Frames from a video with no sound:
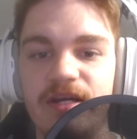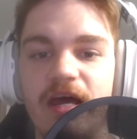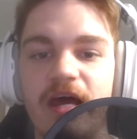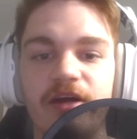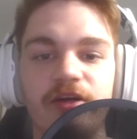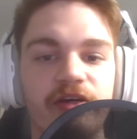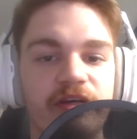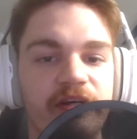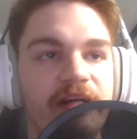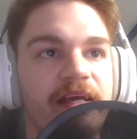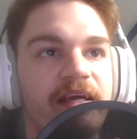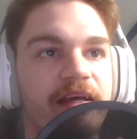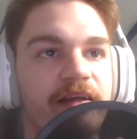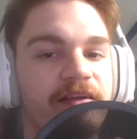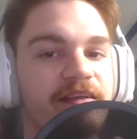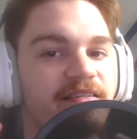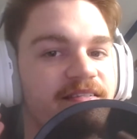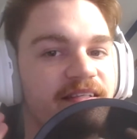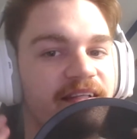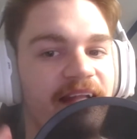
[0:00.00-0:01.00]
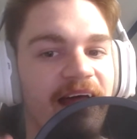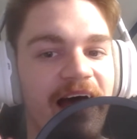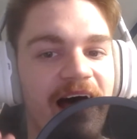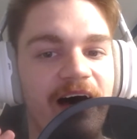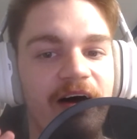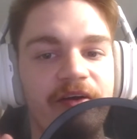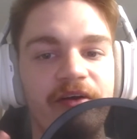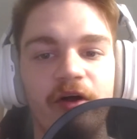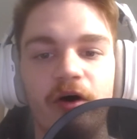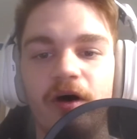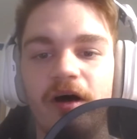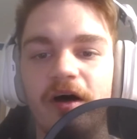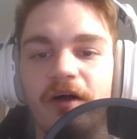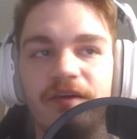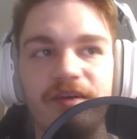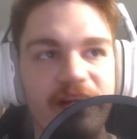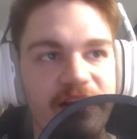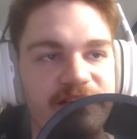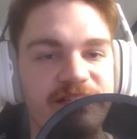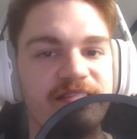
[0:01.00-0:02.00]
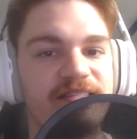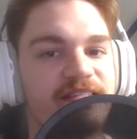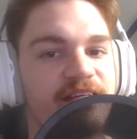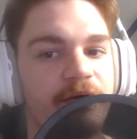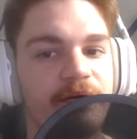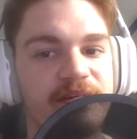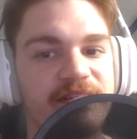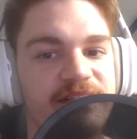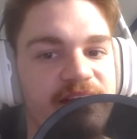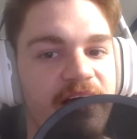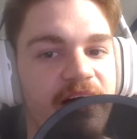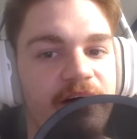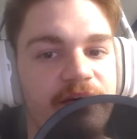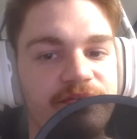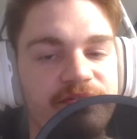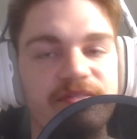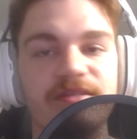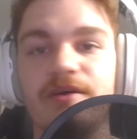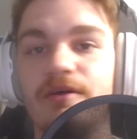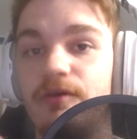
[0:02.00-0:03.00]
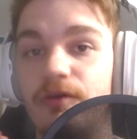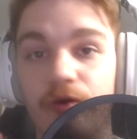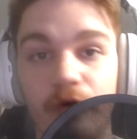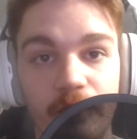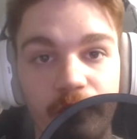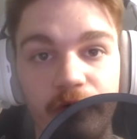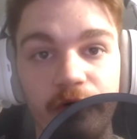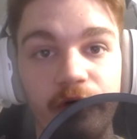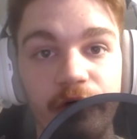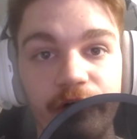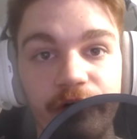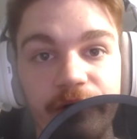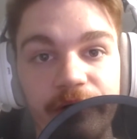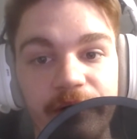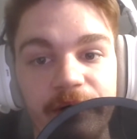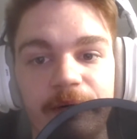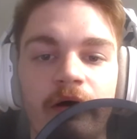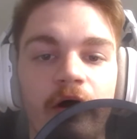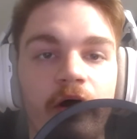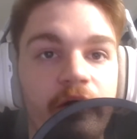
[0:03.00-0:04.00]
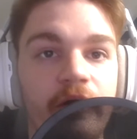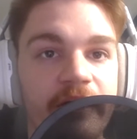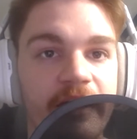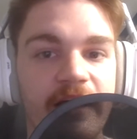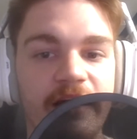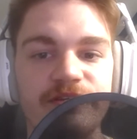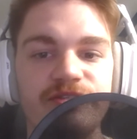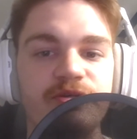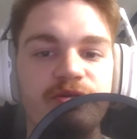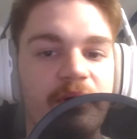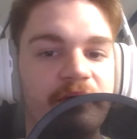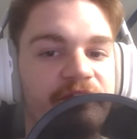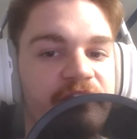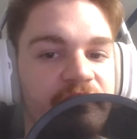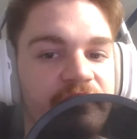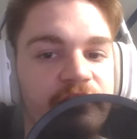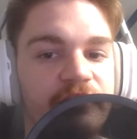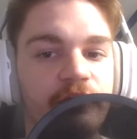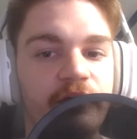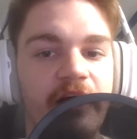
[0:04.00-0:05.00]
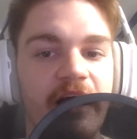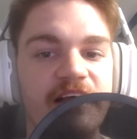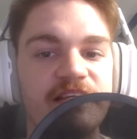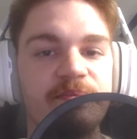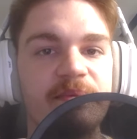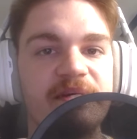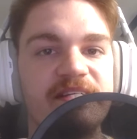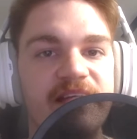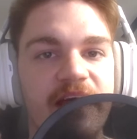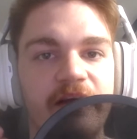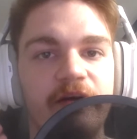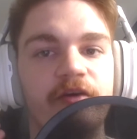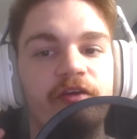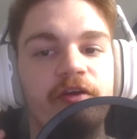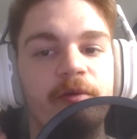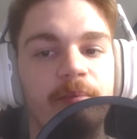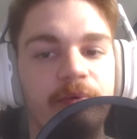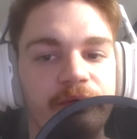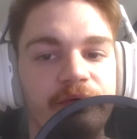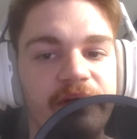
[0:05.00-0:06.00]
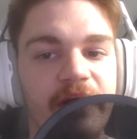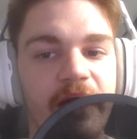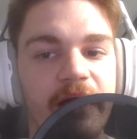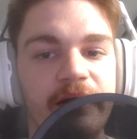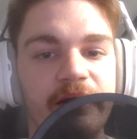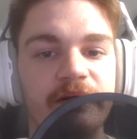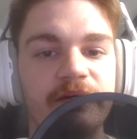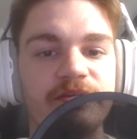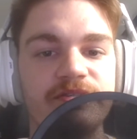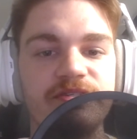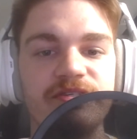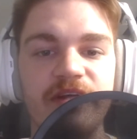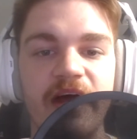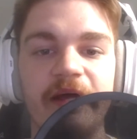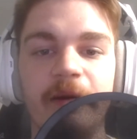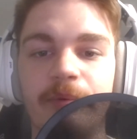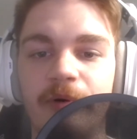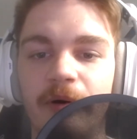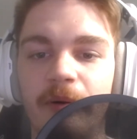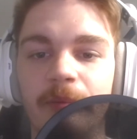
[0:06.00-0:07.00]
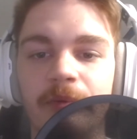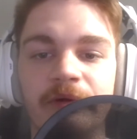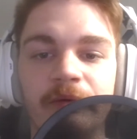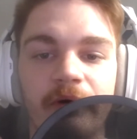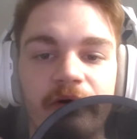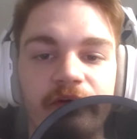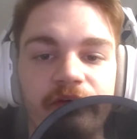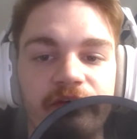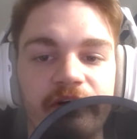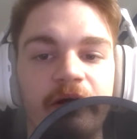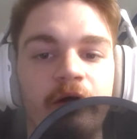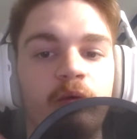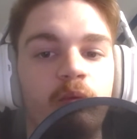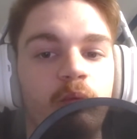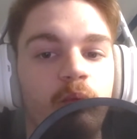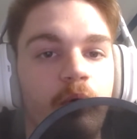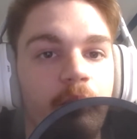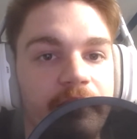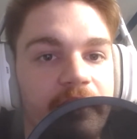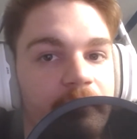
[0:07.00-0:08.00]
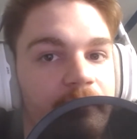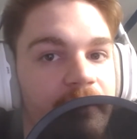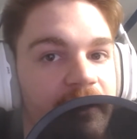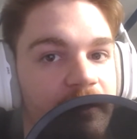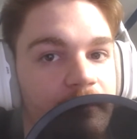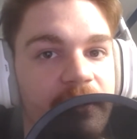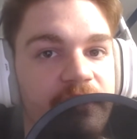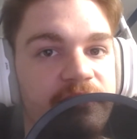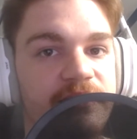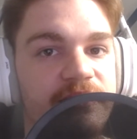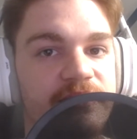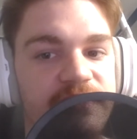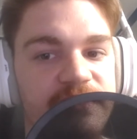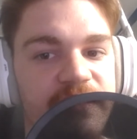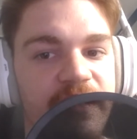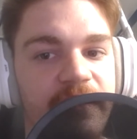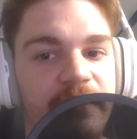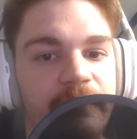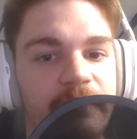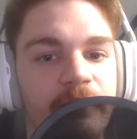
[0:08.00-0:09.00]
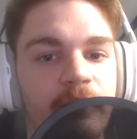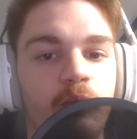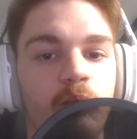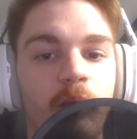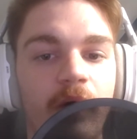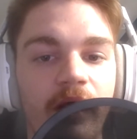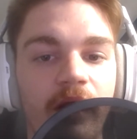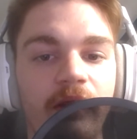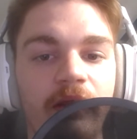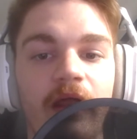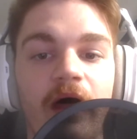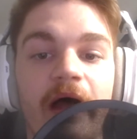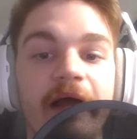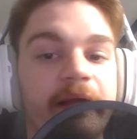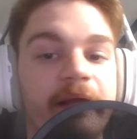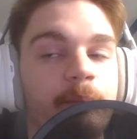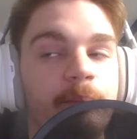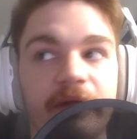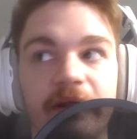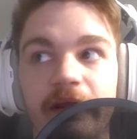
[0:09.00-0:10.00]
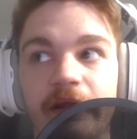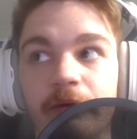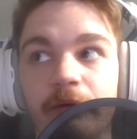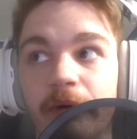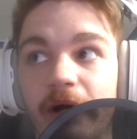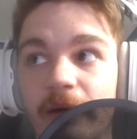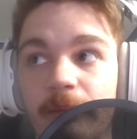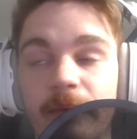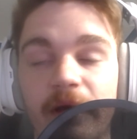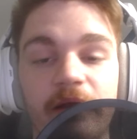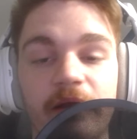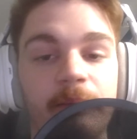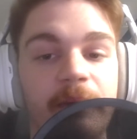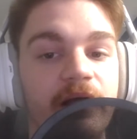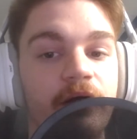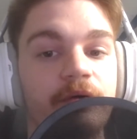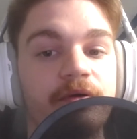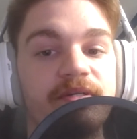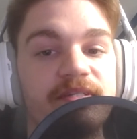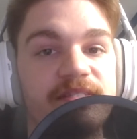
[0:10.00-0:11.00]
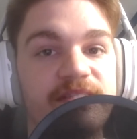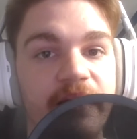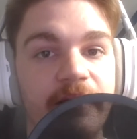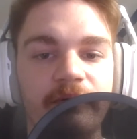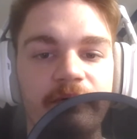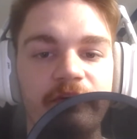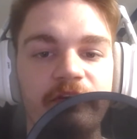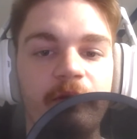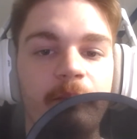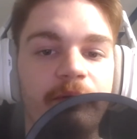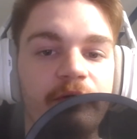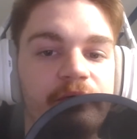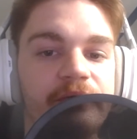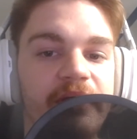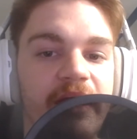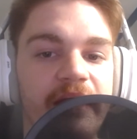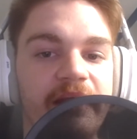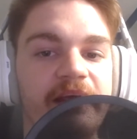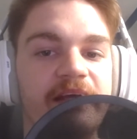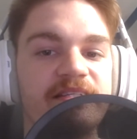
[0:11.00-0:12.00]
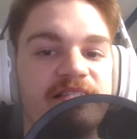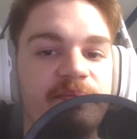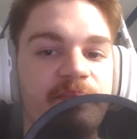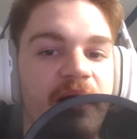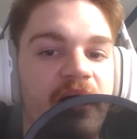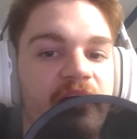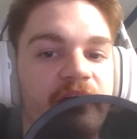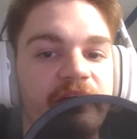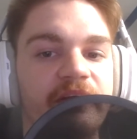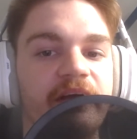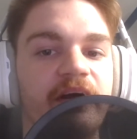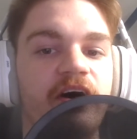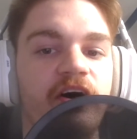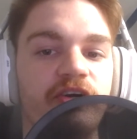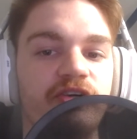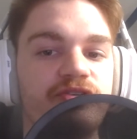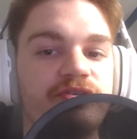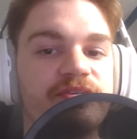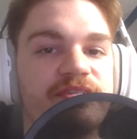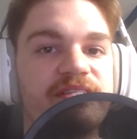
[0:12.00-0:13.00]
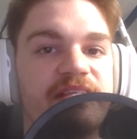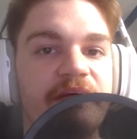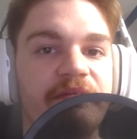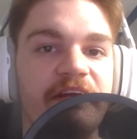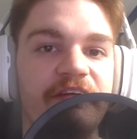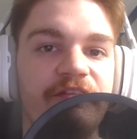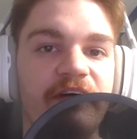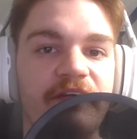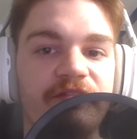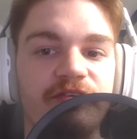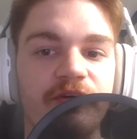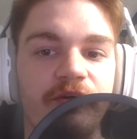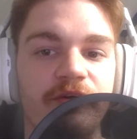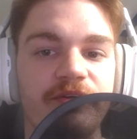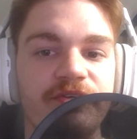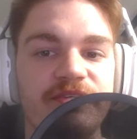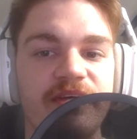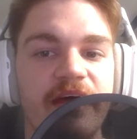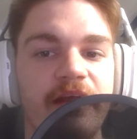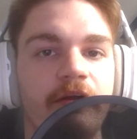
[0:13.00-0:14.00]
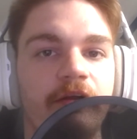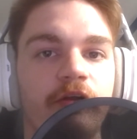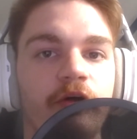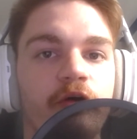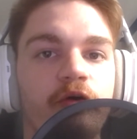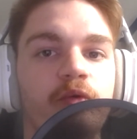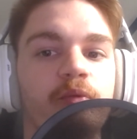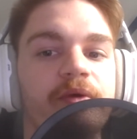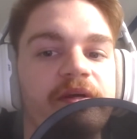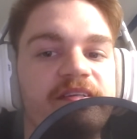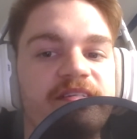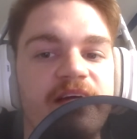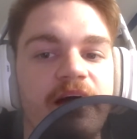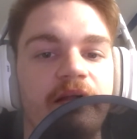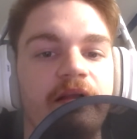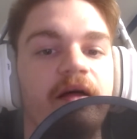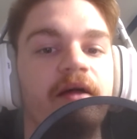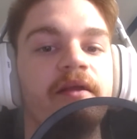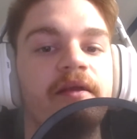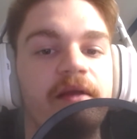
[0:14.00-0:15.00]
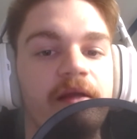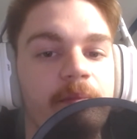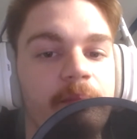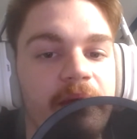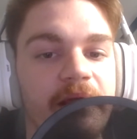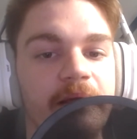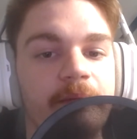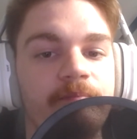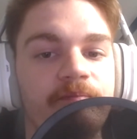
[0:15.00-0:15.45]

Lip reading: and you can hear these loud, unnecessary sounds. Not good. Okay, so I've given you guys my take on the Blue Yeti. So now you're probably wondering, what would I recommend instead? Well, I completely recommend my current setup. The Blue Yeti is apparently $175 at a local retailer near me.